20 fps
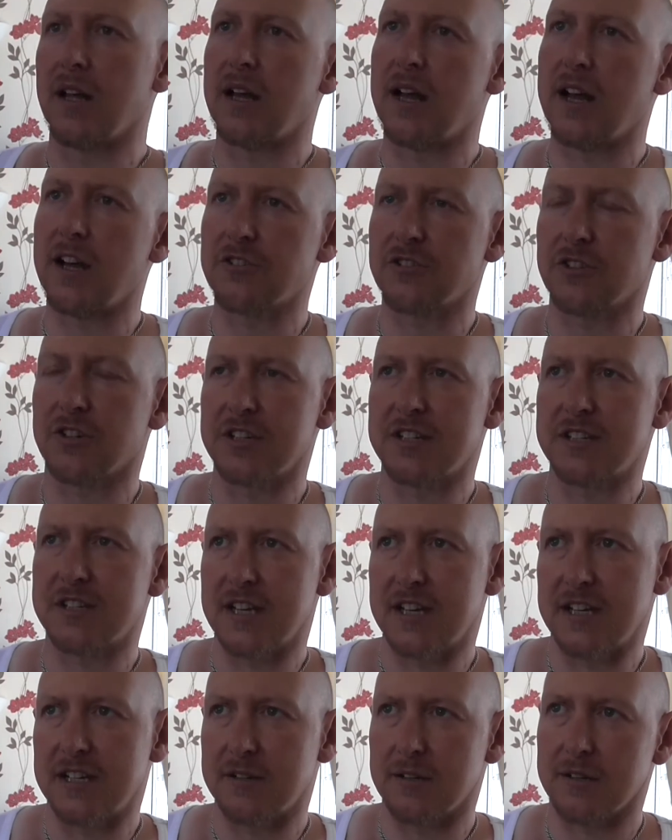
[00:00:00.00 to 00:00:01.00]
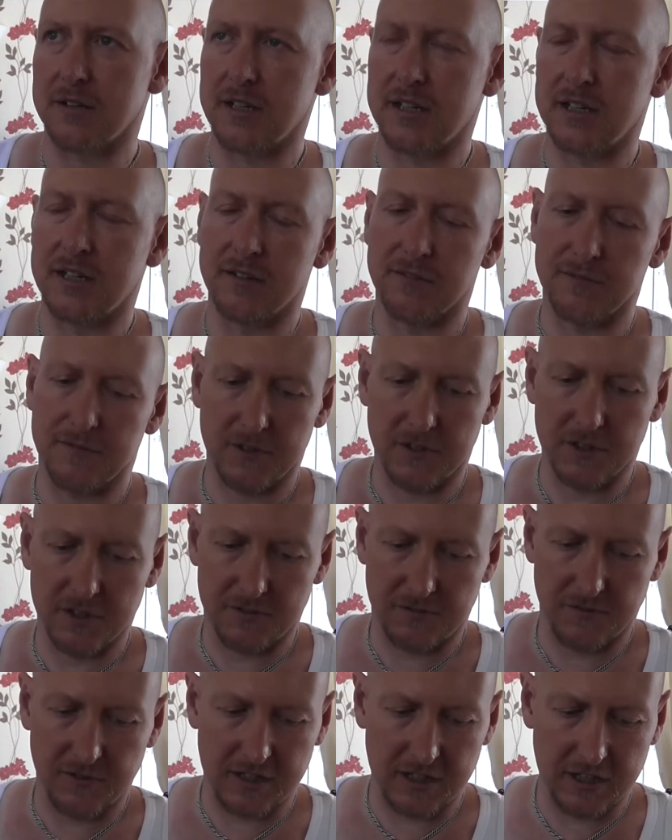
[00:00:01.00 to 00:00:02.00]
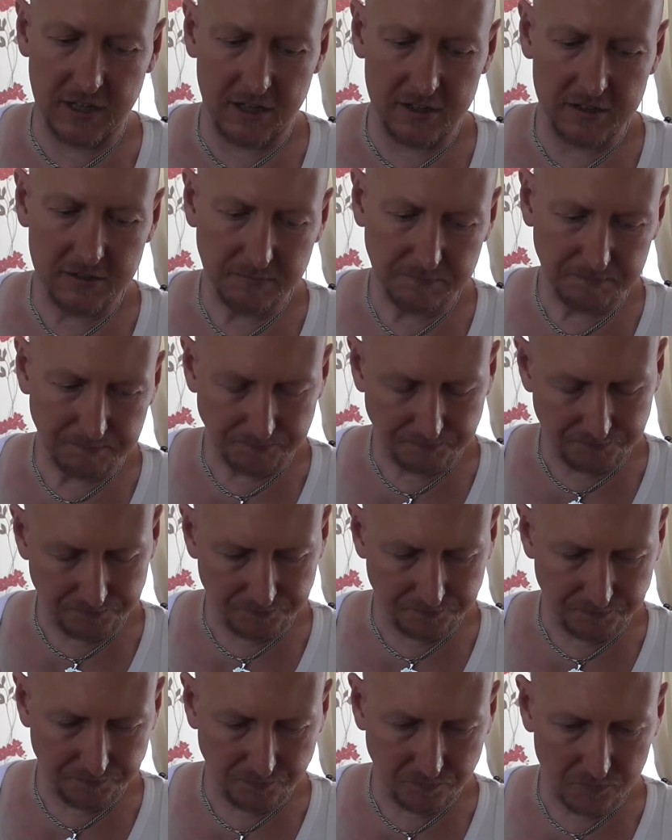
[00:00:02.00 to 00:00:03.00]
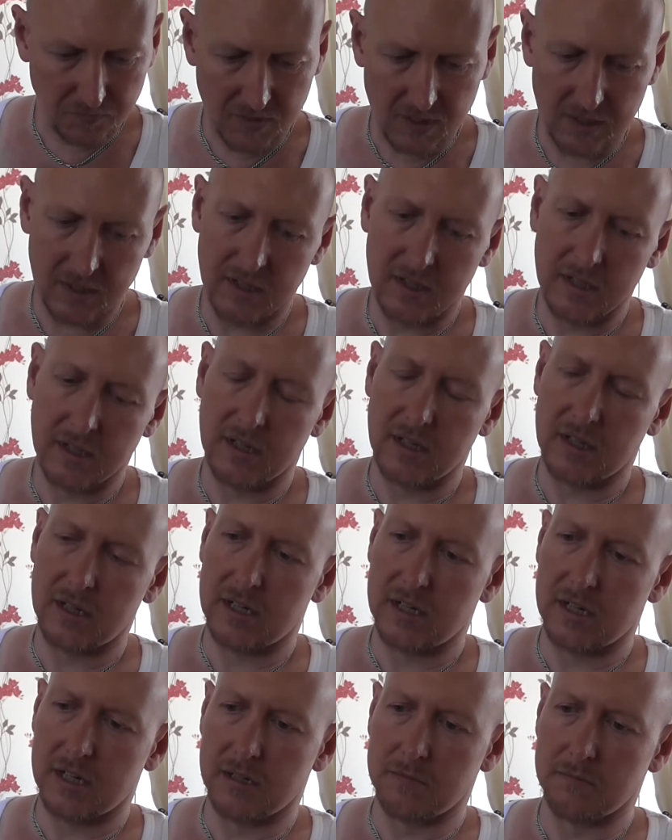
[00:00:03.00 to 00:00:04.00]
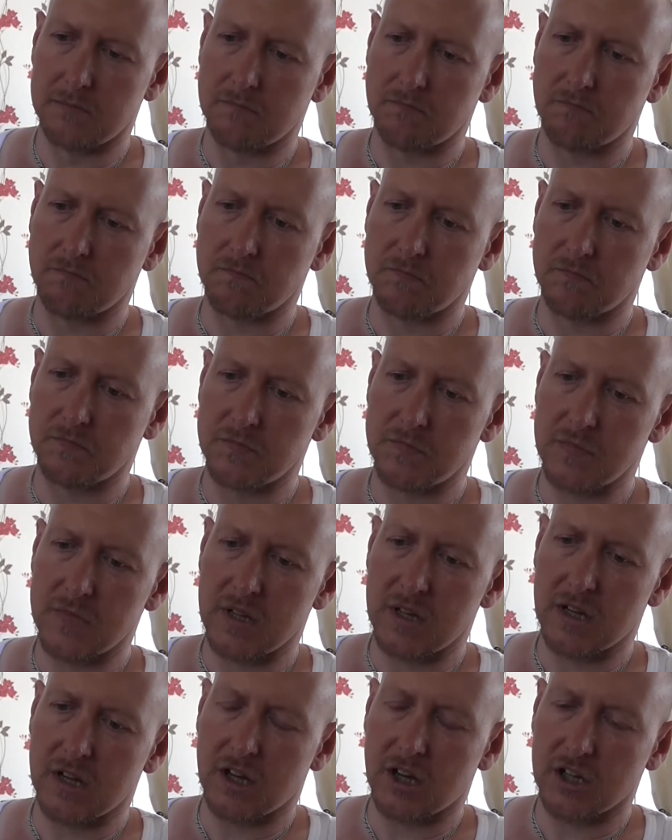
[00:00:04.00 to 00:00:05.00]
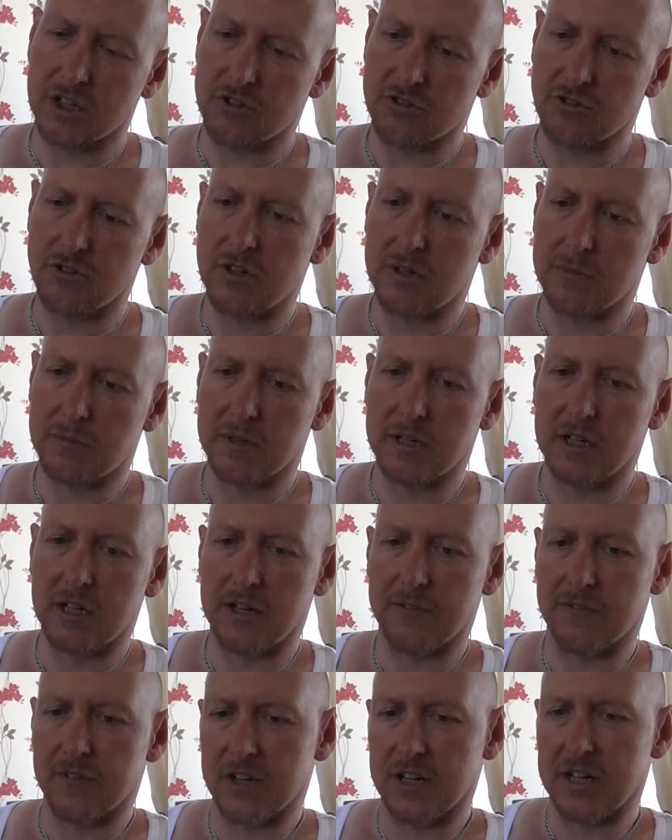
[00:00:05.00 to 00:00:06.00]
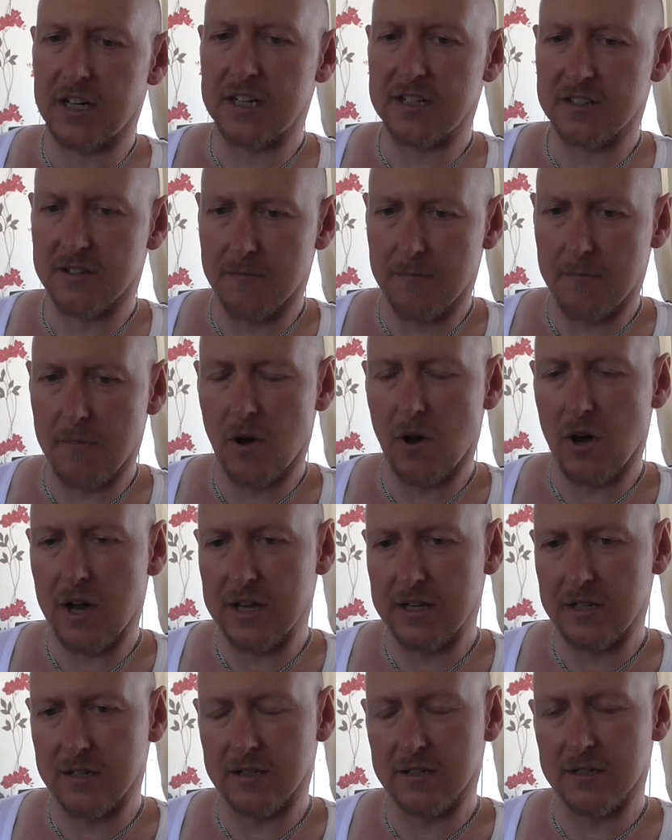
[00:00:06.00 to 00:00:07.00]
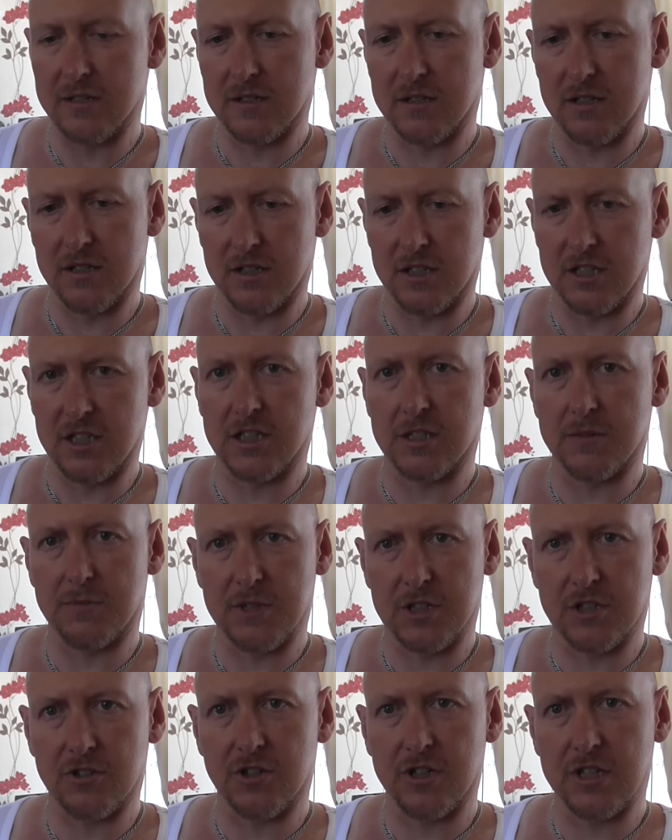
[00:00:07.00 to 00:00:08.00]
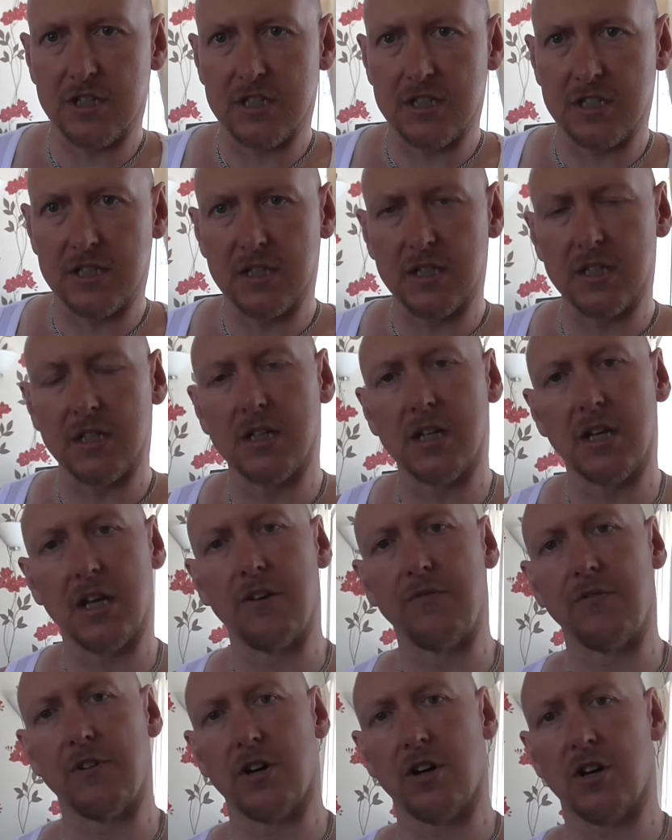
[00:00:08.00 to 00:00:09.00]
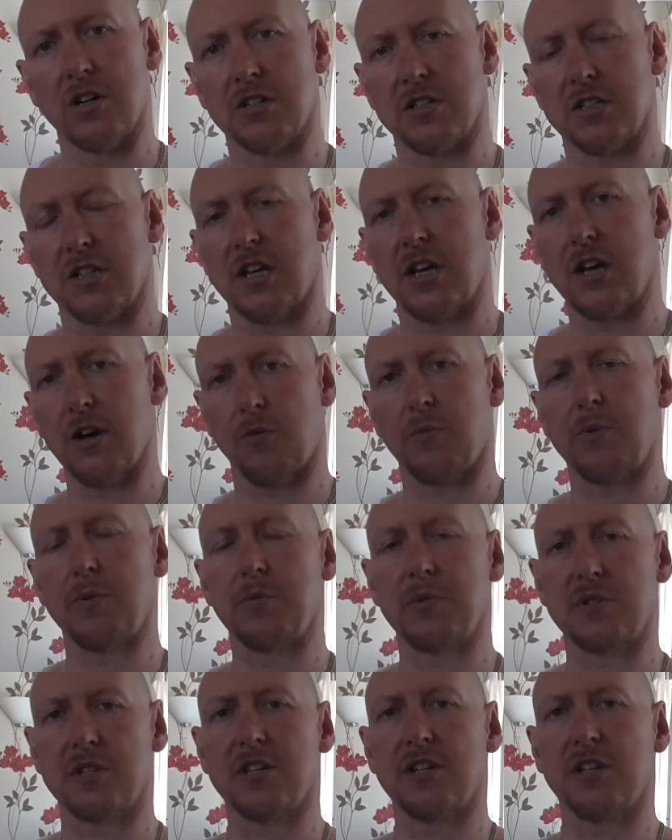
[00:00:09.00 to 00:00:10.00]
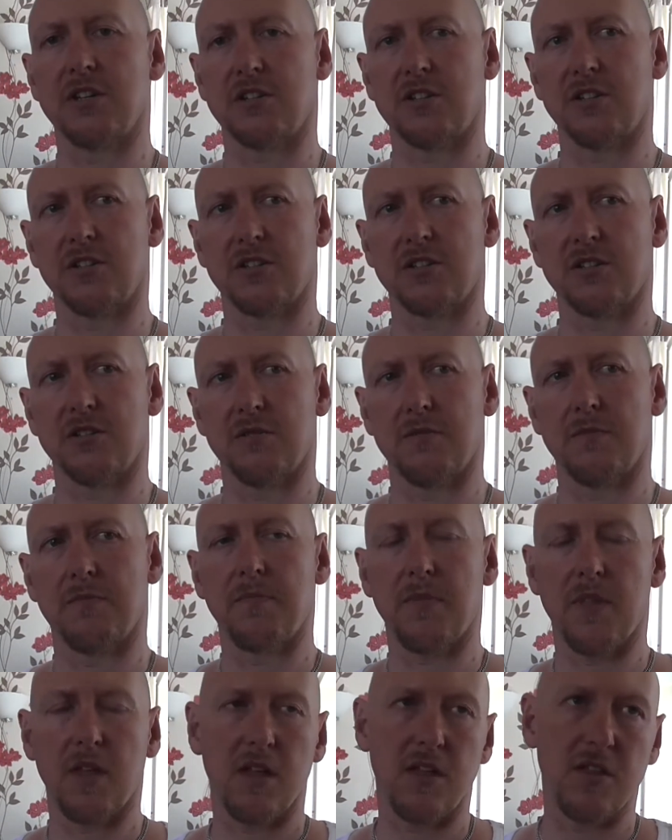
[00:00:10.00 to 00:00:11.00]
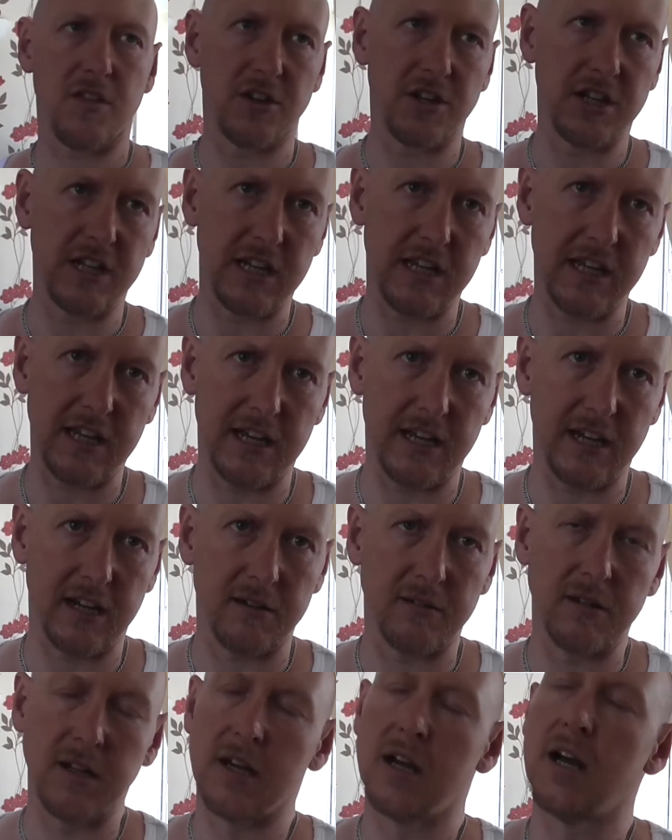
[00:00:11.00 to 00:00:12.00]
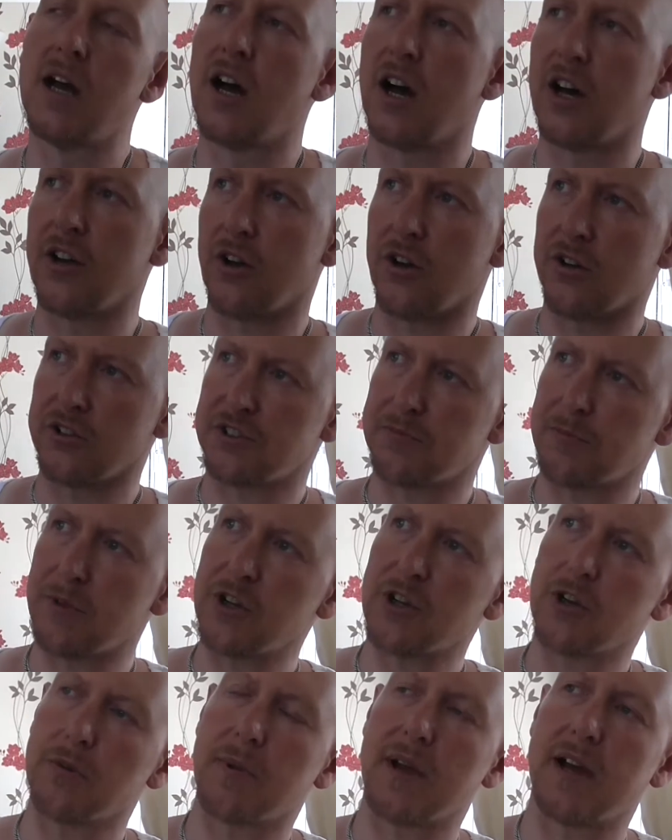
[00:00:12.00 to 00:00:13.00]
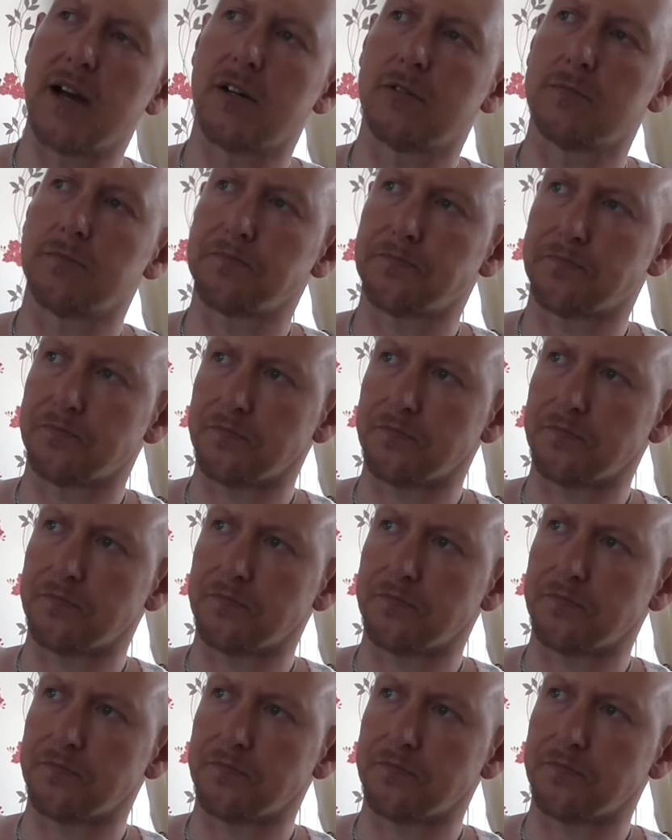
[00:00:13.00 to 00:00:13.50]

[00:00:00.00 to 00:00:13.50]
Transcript: as I said in the first video, I truly believe that it is the mind that needs to be treated in regards to helping with tinnitus than the ear. And I spoke about